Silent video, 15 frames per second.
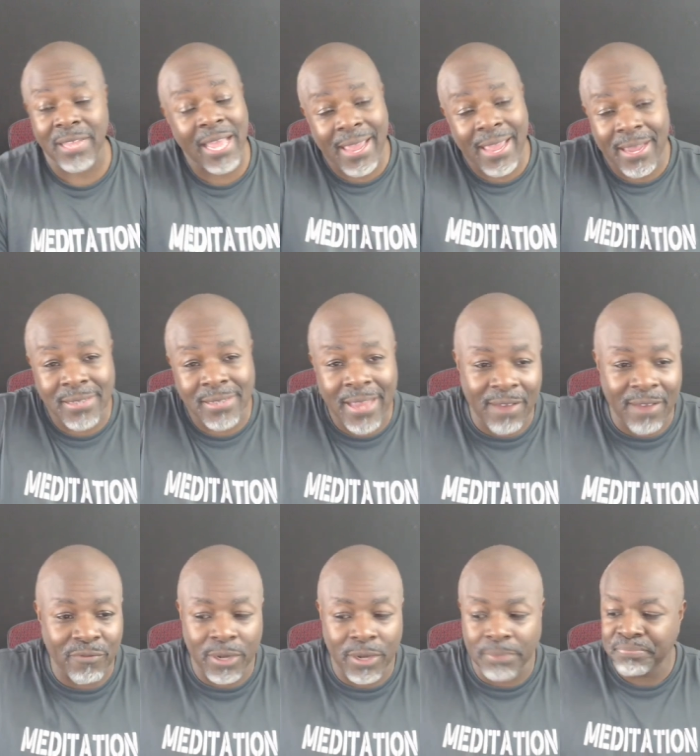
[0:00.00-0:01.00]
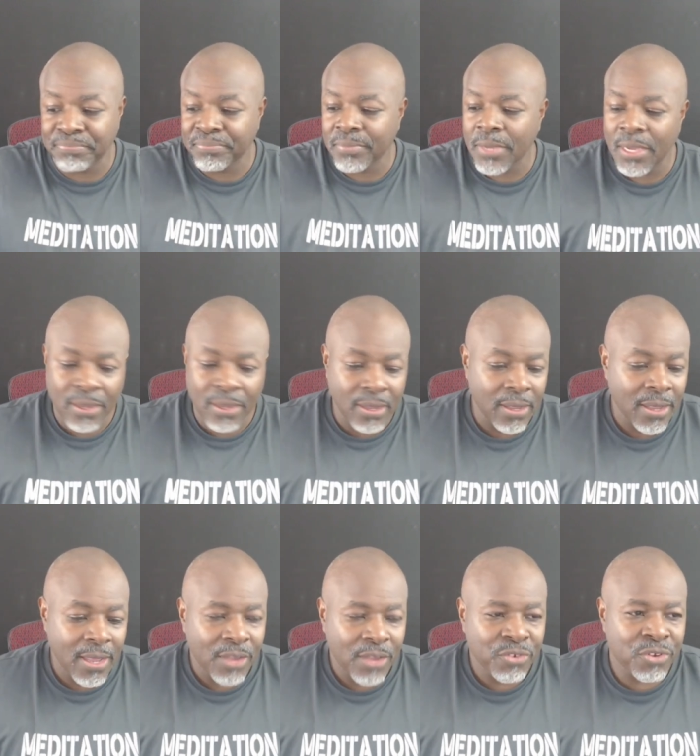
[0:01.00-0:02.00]
I had to have one.
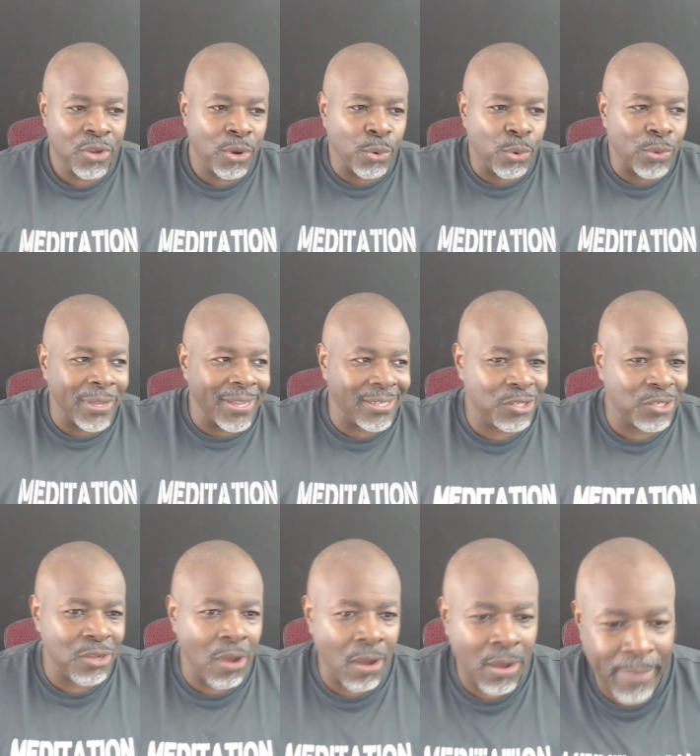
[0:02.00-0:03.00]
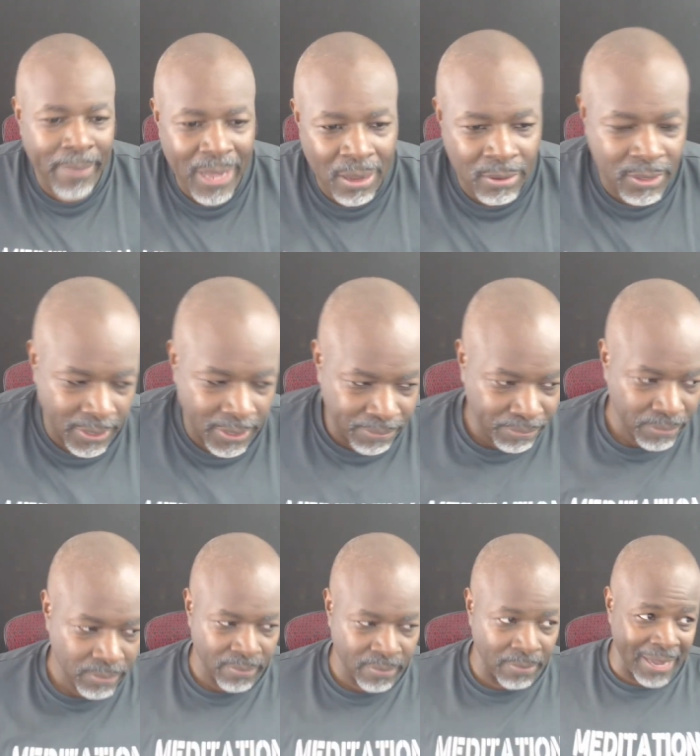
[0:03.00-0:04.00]
So let's talk about
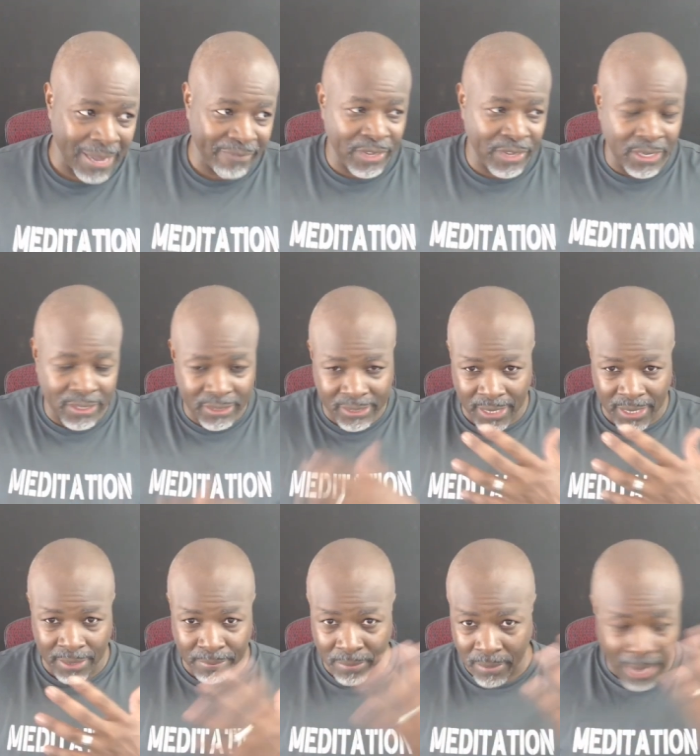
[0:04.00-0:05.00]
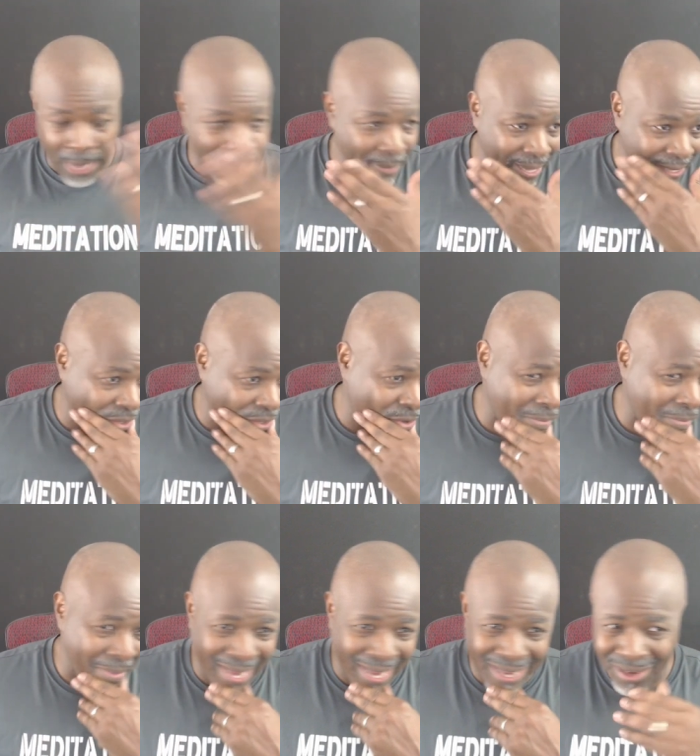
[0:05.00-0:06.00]
my fitness. Um, I might, you
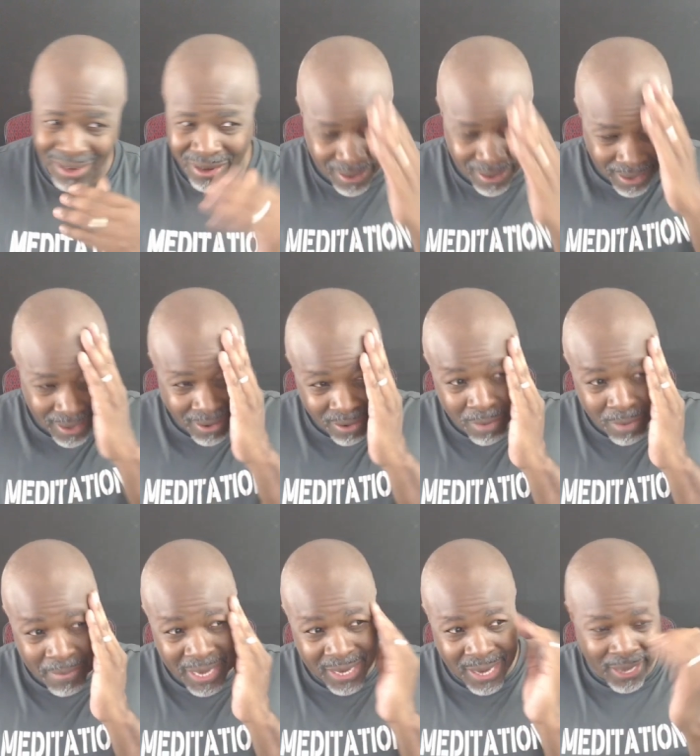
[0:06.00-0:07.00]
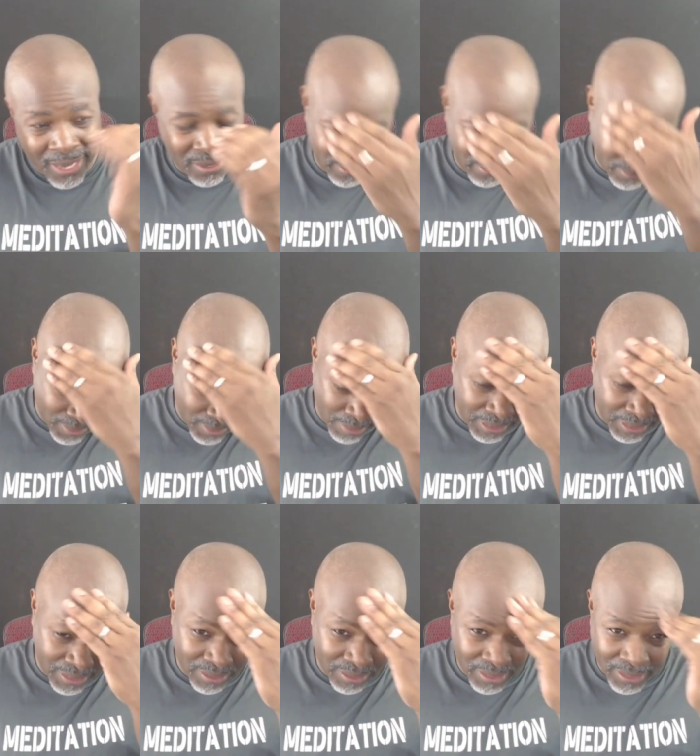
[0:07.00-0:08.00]
may or may not. I'm
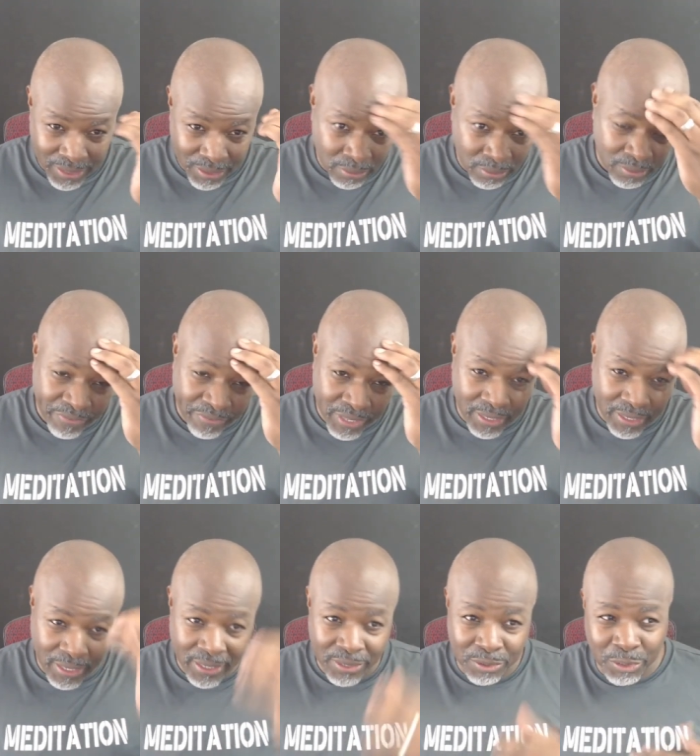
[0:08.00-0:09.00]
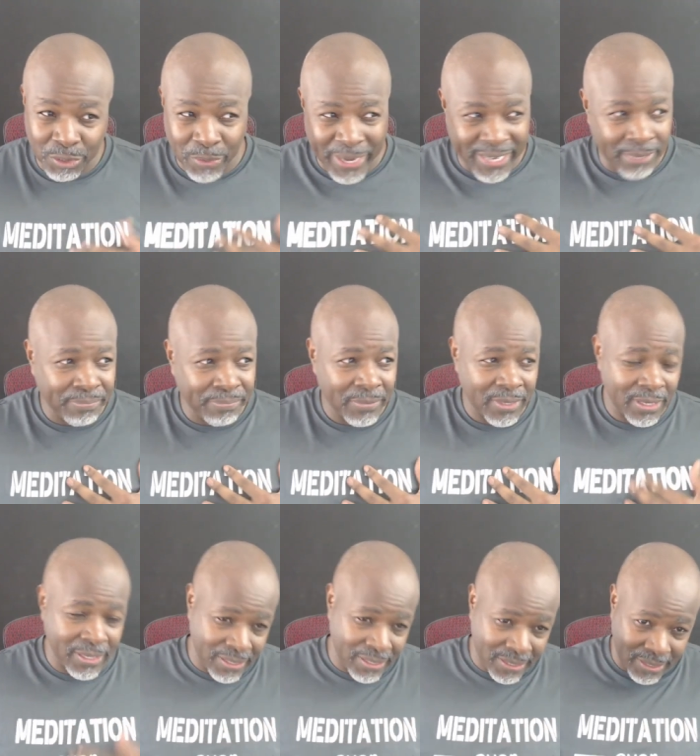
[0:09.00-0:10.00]
still a little feeling a little sweaty
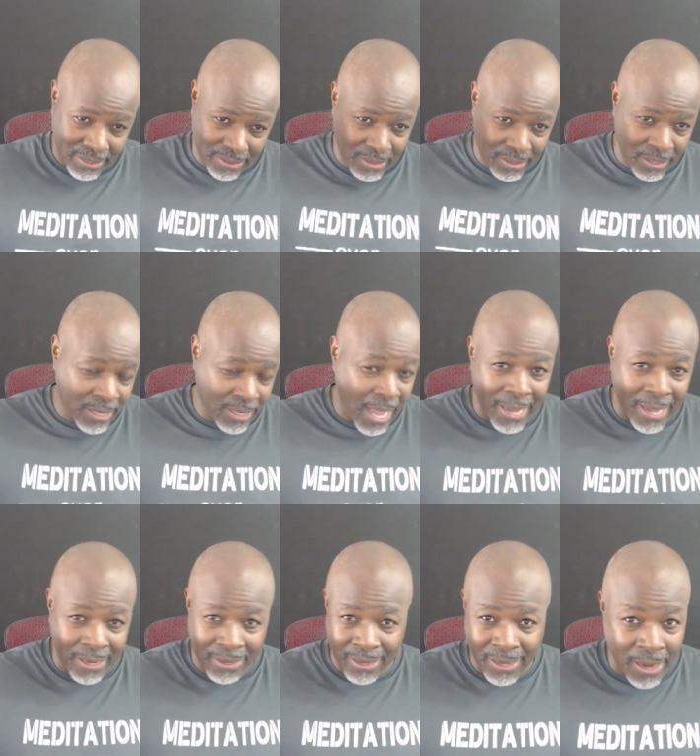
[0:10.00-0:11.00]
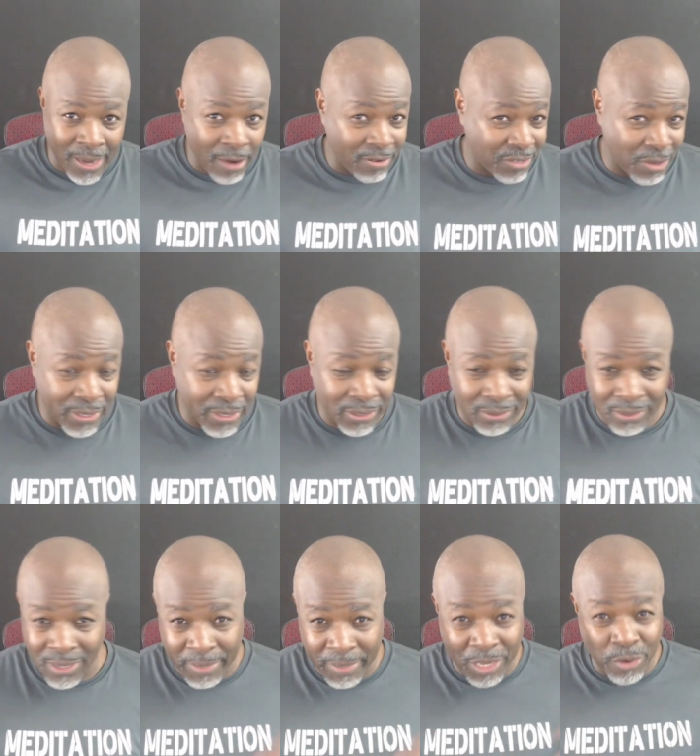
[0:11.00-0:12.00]
because it's hot in Arizona.
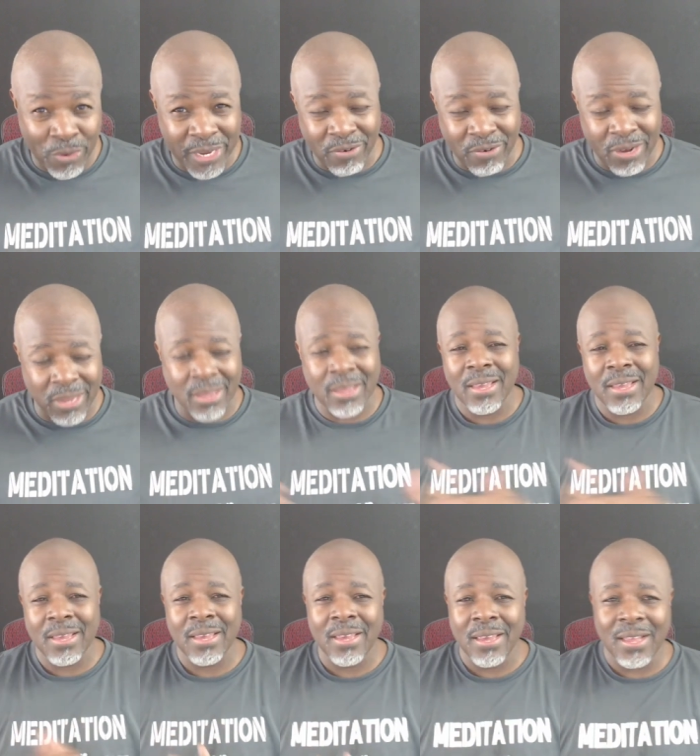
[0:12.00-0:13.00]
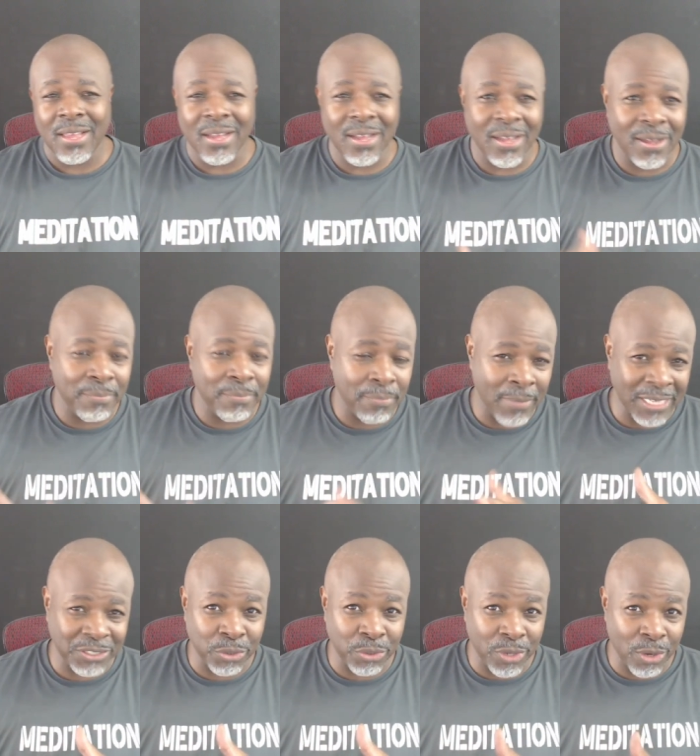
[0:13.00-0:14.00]
I'm in Queen Creek. Um, my
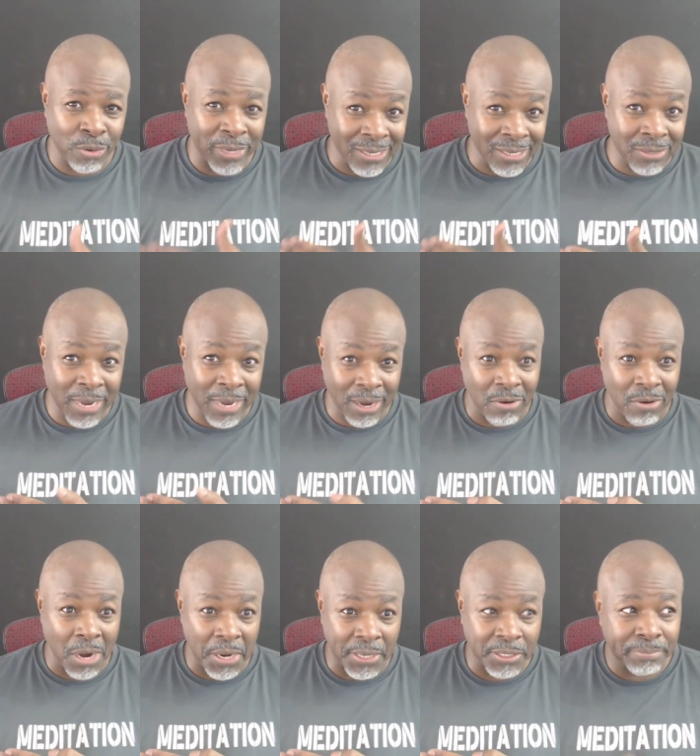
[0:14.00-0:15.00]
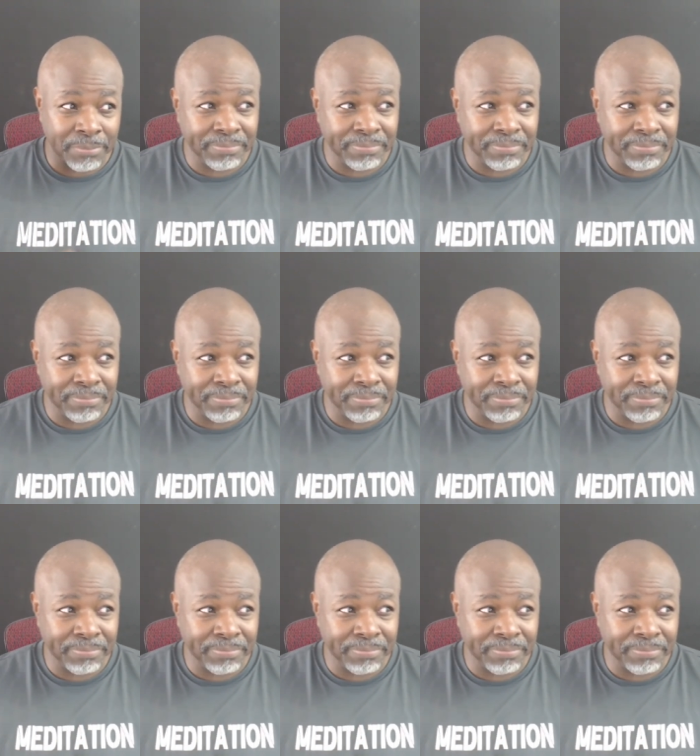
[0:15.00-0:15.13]
studio is my garage